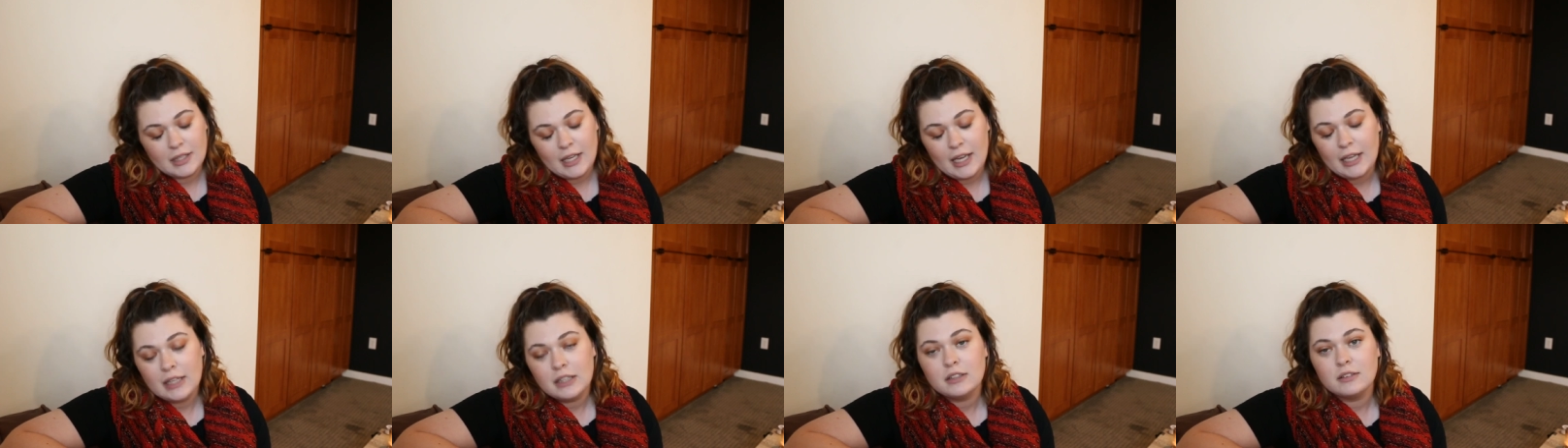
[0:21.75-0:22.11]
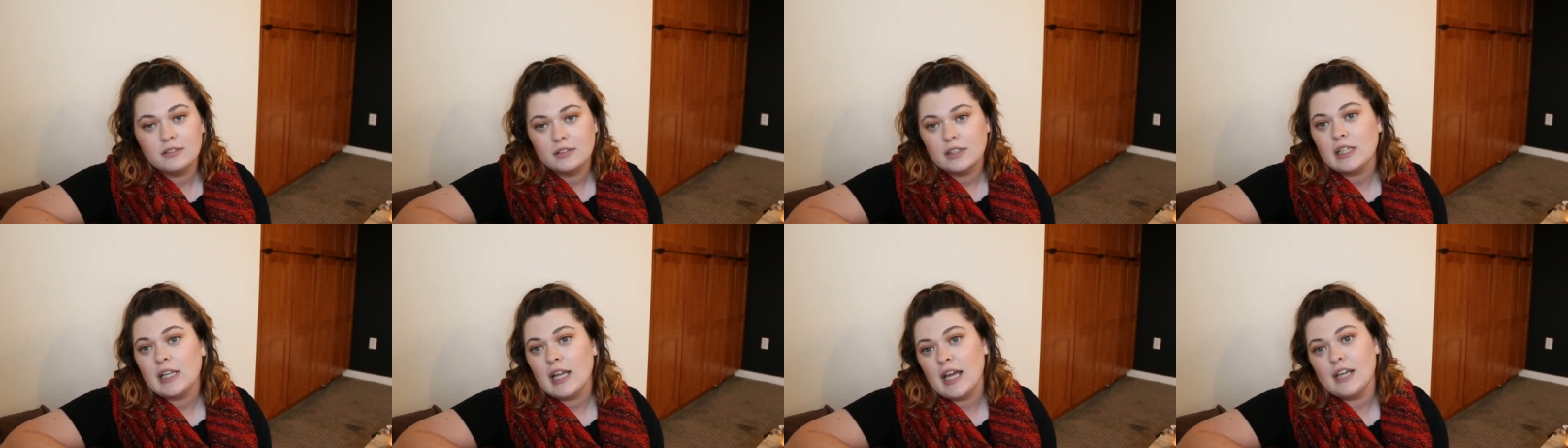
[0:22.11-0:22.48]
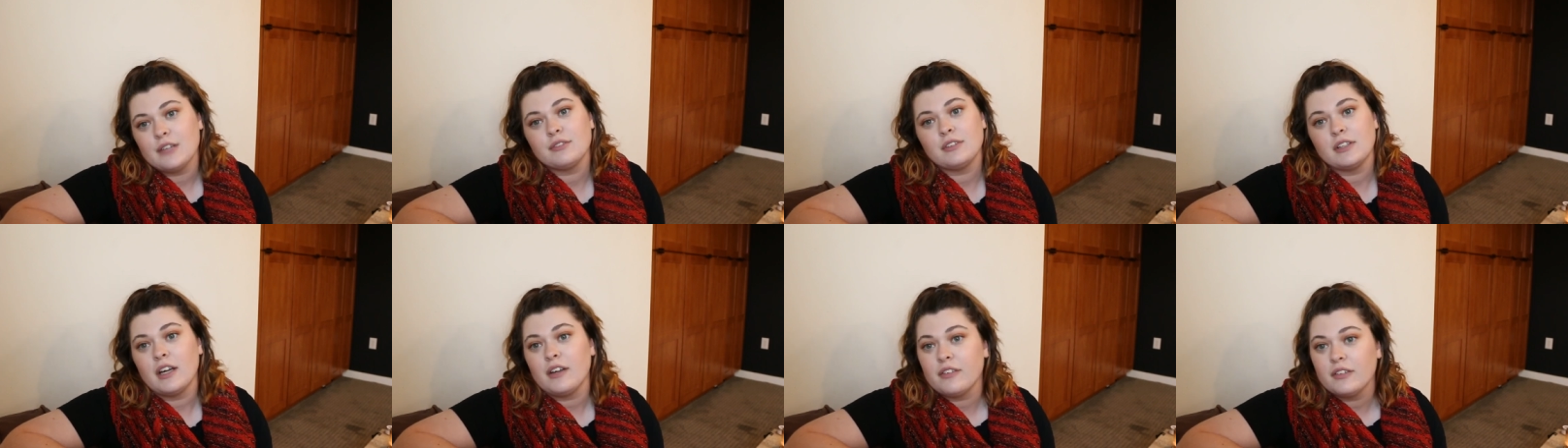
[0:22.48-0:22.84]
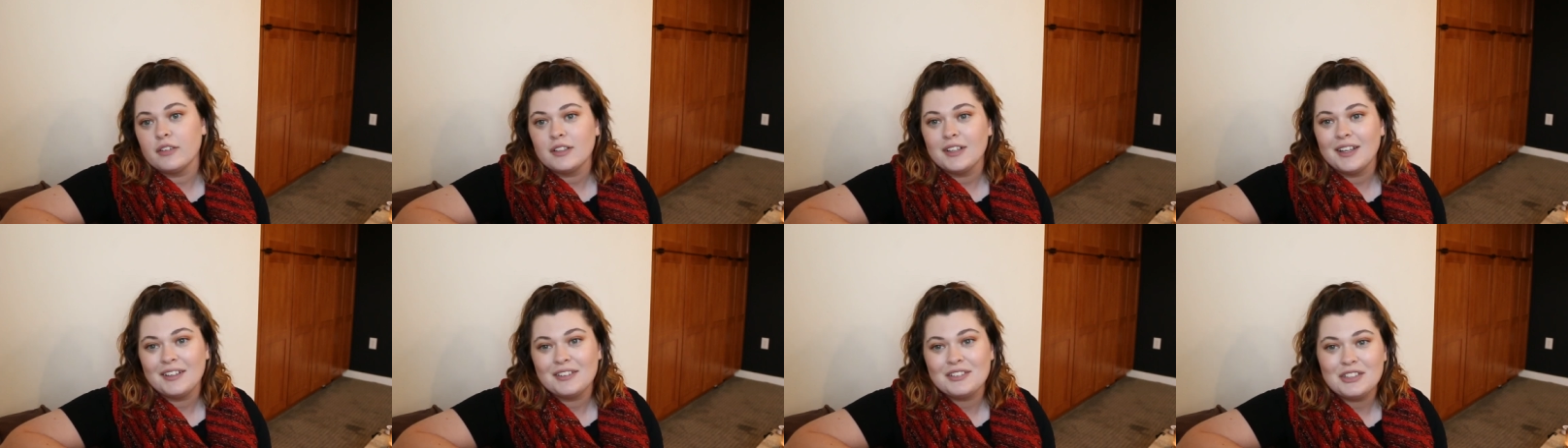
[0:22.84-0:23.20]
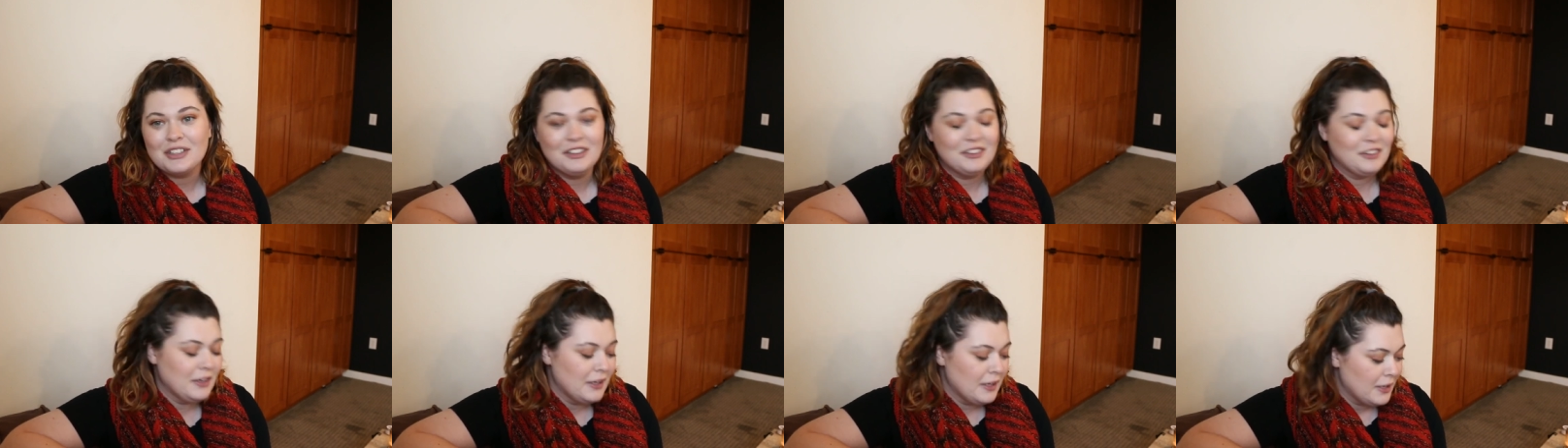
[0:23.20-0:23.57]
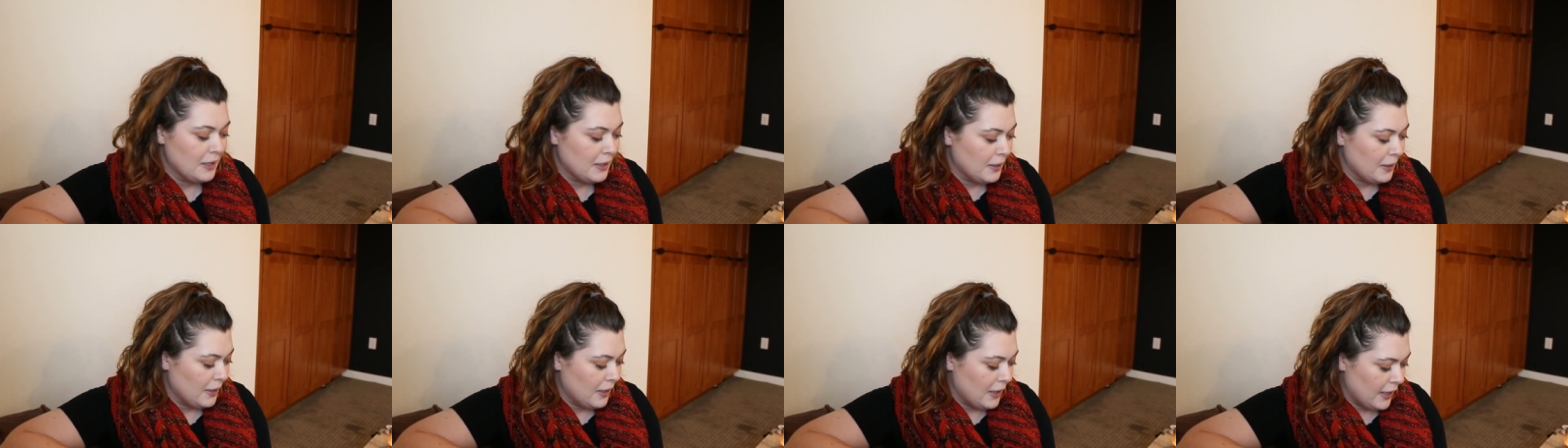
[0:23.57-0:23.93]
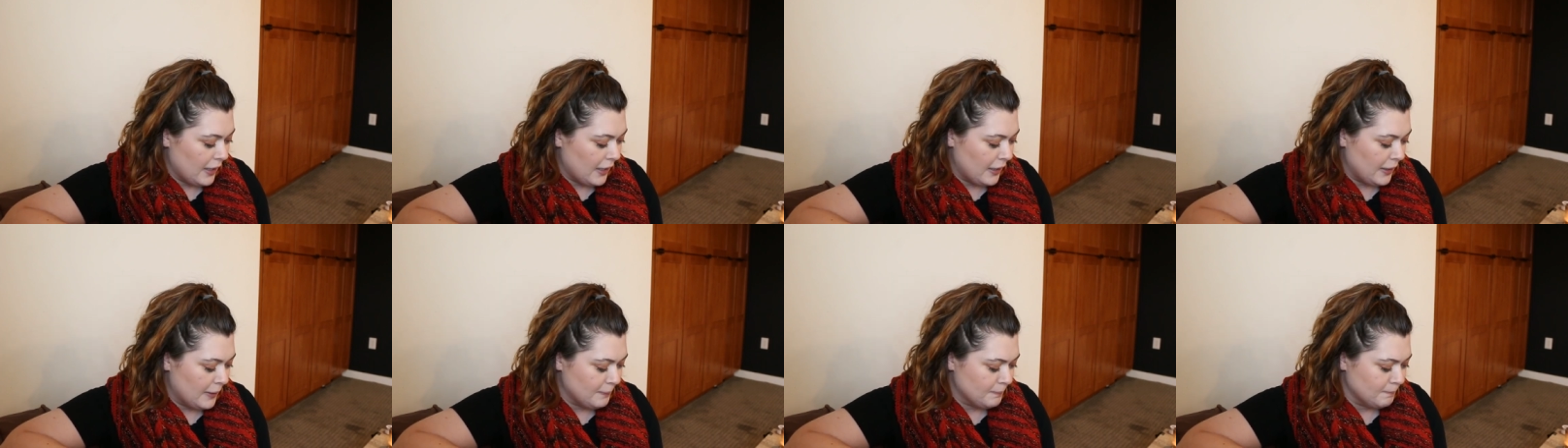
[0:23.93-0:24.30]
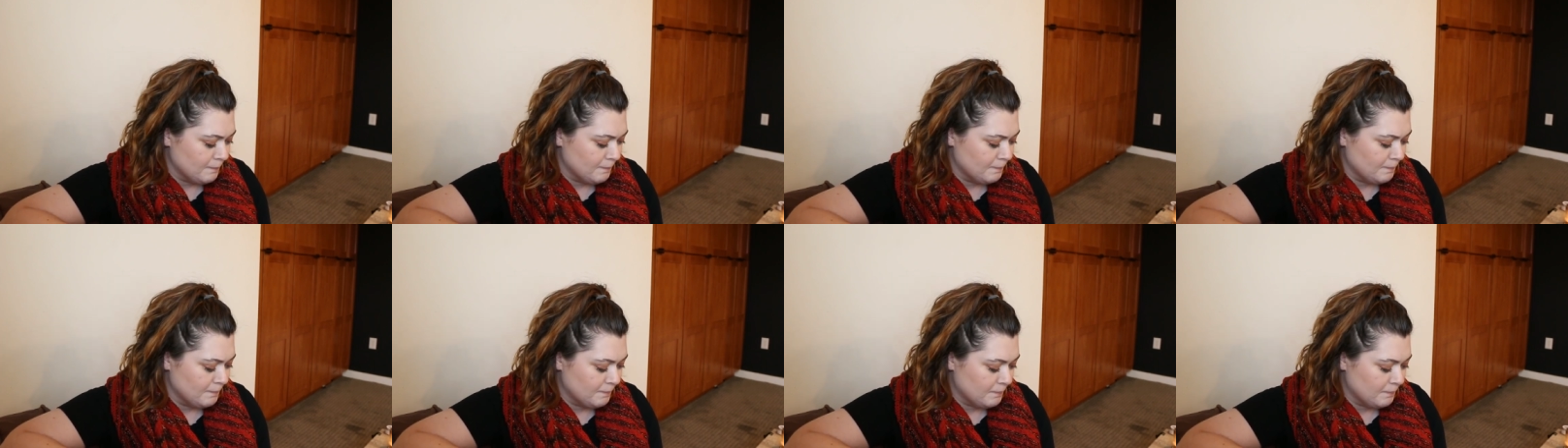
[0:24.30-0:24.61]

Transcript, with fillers: and every other day too. And